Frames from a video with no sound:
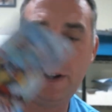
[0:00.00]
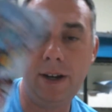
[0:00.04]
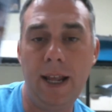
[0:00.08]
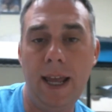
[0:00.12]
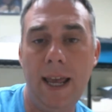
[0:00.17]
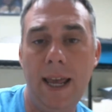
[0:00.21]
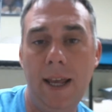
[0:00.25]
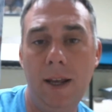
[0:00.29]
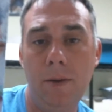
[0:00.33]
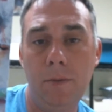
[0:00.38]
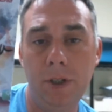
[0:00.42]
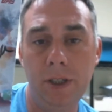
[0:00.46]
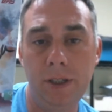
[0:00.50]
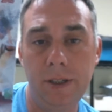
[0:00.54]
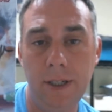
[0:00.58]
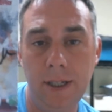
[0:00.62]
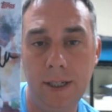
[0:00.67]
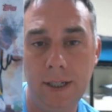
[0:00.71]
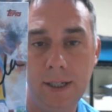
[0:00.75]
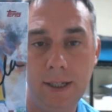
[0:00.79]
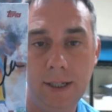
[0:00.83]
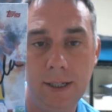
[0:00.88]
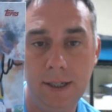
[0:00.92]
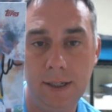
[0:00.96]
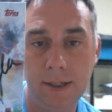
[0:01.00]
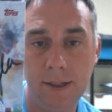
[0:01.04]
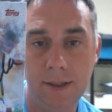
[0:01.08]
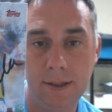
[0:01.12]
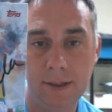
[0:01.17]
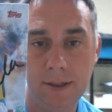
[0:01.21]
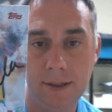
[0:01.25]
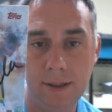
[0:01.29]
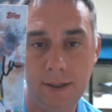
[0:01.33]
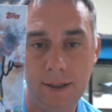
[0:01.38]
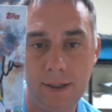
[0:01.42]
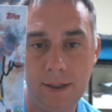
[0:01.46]
Erin Hamlin.
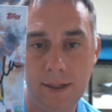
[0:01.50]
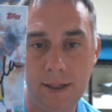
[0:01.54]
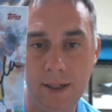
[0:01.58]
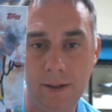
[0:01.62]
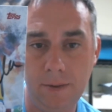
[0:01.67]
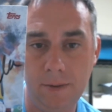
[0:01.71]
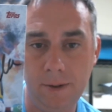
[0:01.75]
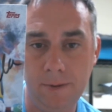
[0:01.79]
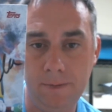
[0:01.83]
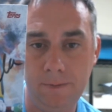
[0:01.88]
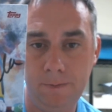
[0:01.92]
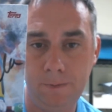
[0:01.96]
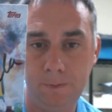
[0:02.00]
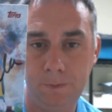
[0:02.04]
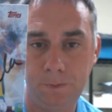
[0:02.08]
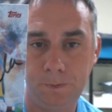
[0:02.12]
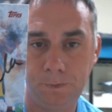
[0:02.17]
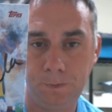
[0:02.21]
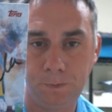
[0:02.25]
Sign that one.